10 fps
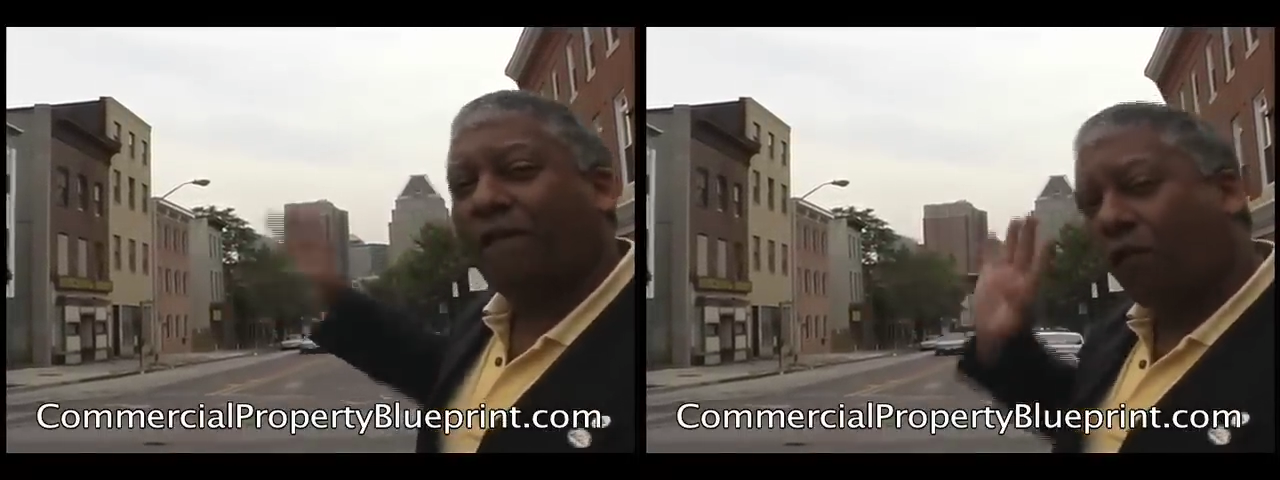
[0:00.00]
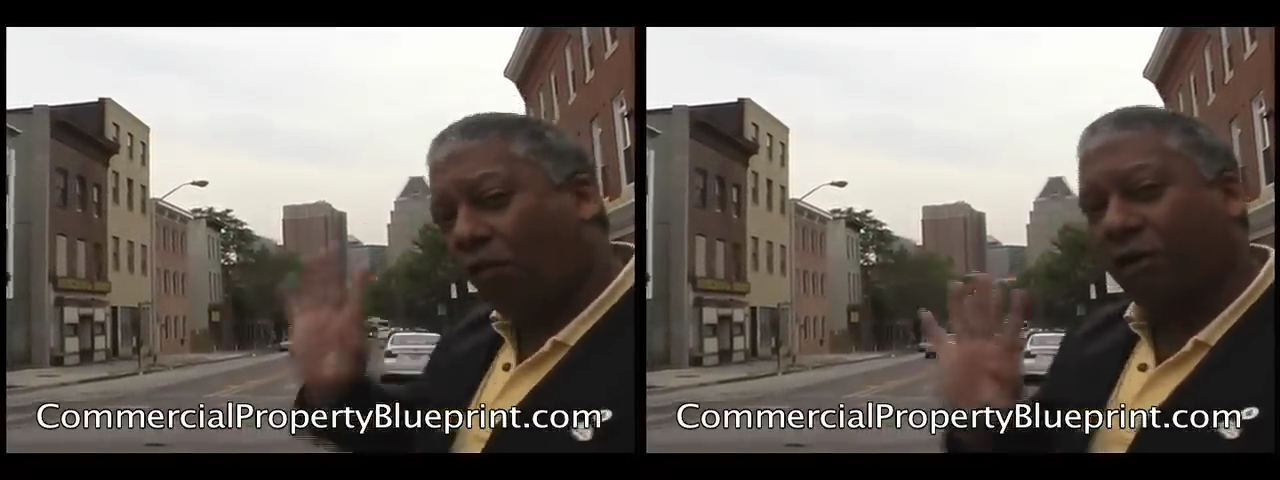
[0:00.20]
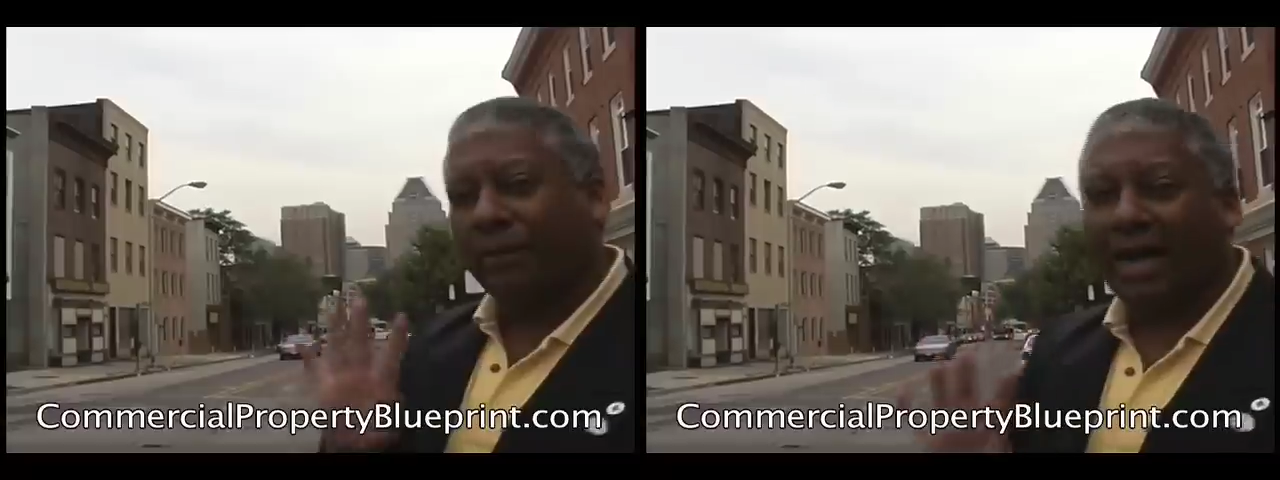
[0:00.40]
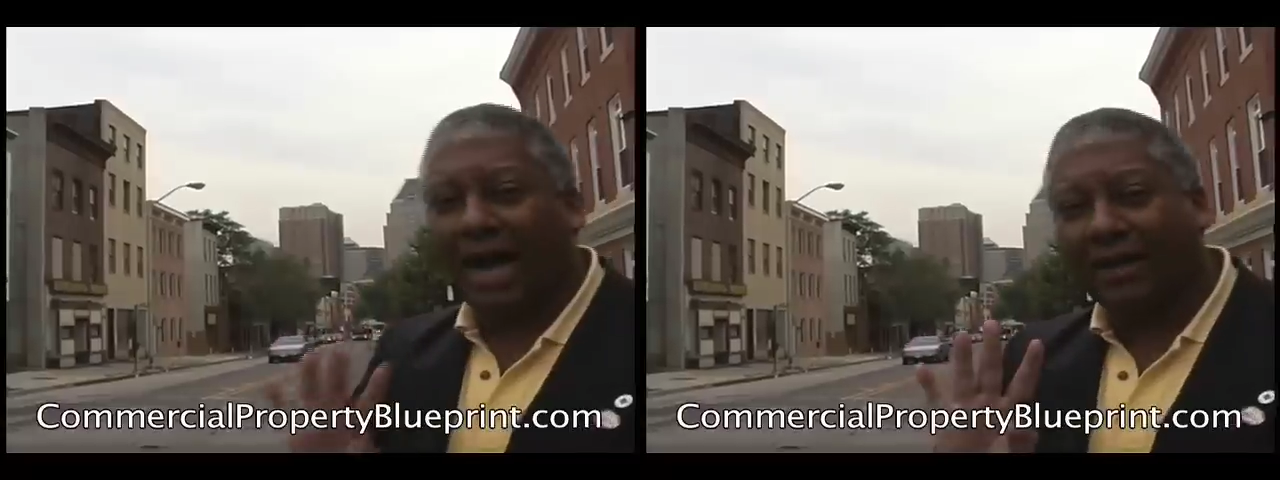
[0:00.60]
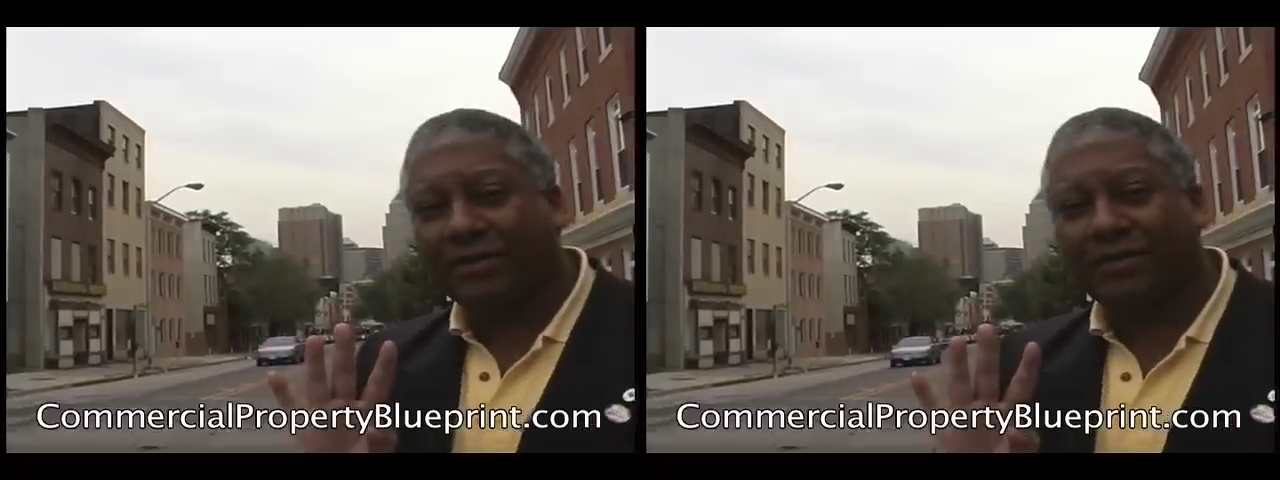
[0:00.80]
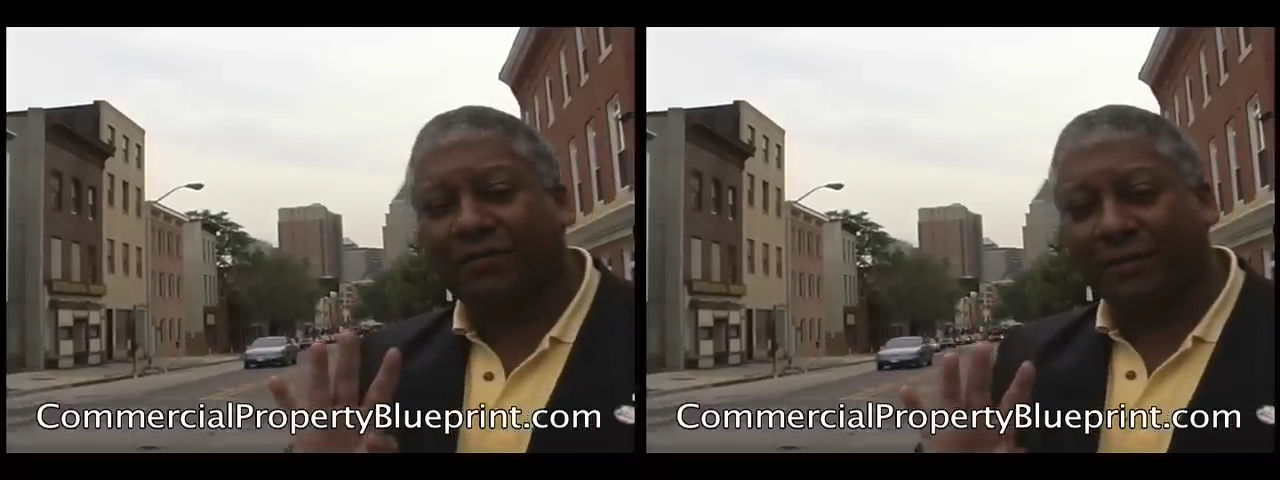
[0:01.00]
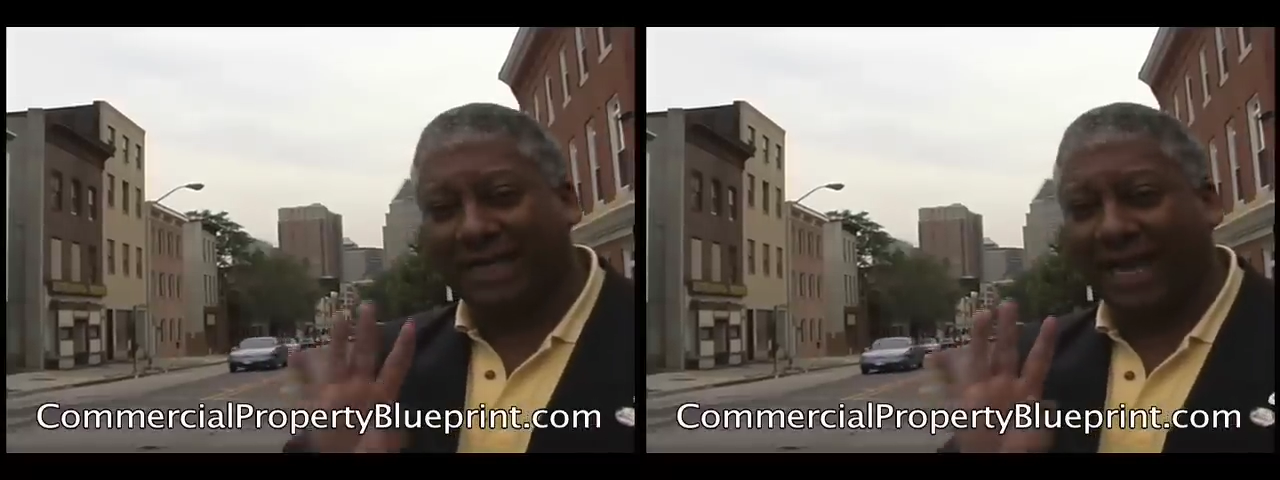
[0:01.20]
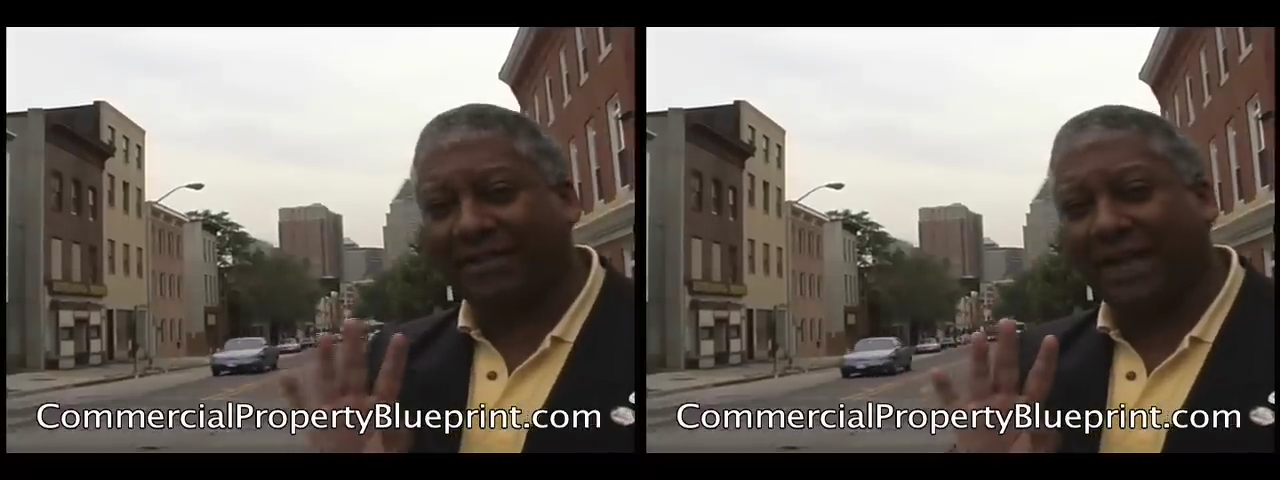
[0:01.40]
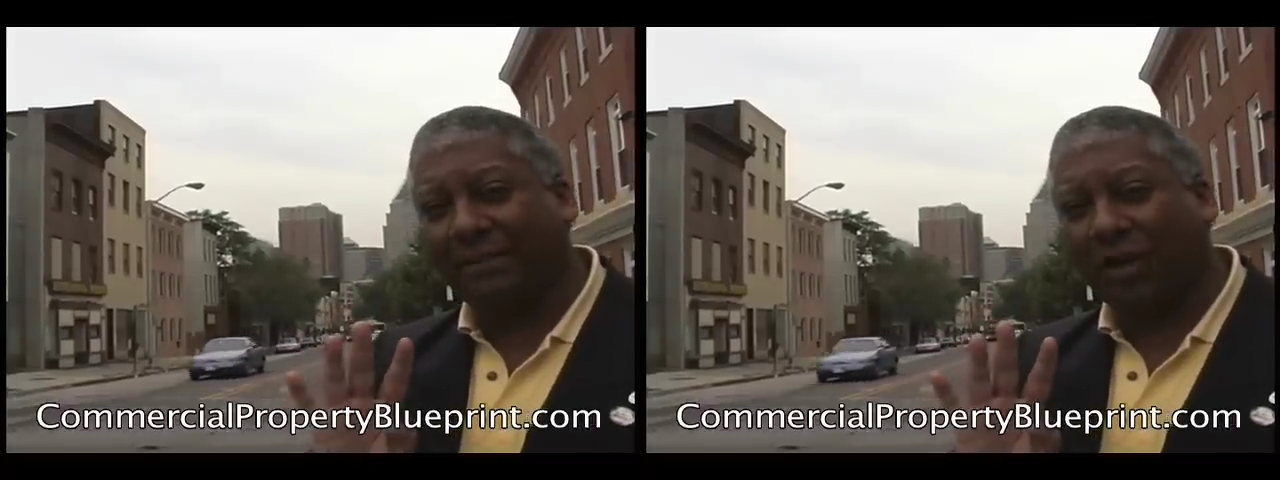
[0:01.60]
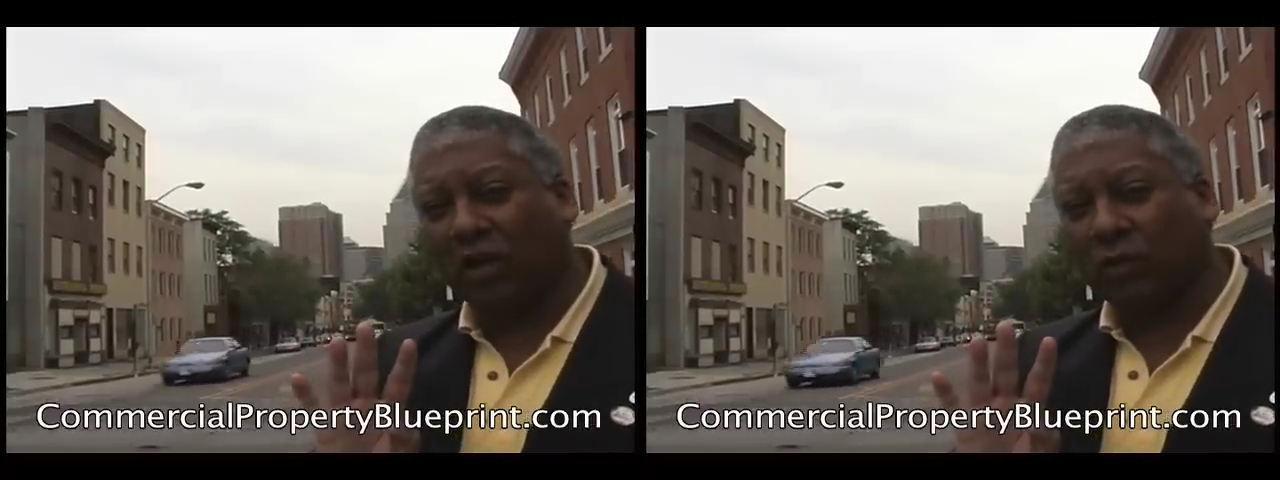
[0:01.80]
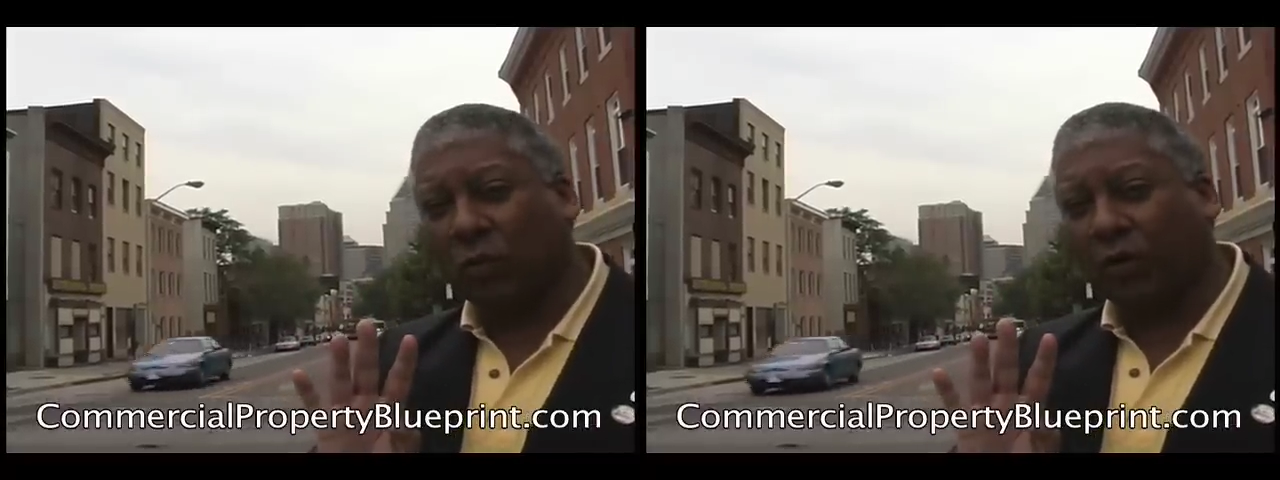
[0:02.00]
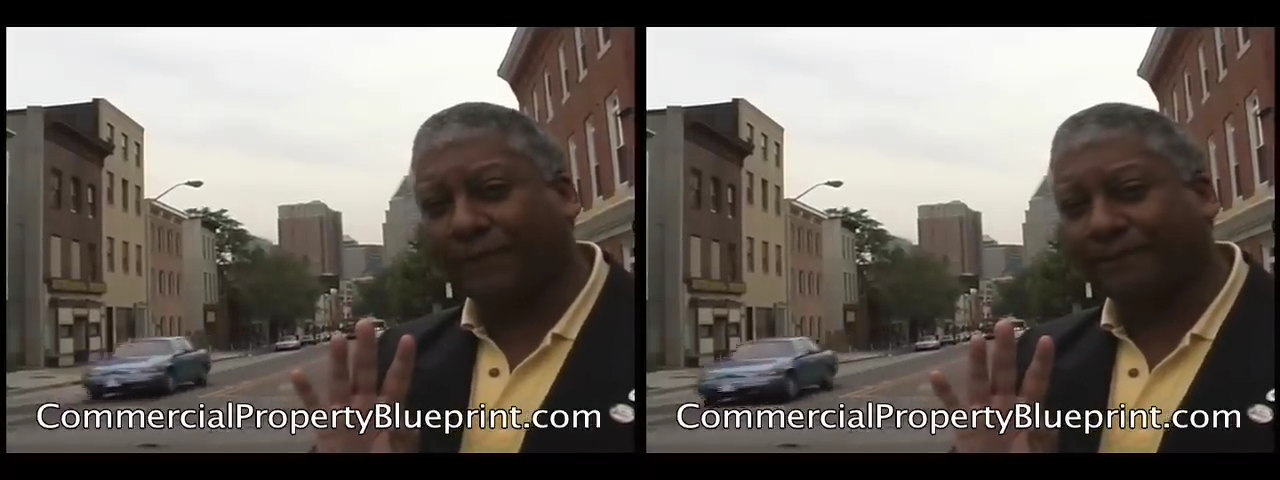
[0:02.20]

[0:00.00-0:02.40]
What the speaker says: 4 blocks from downtown Baltimore.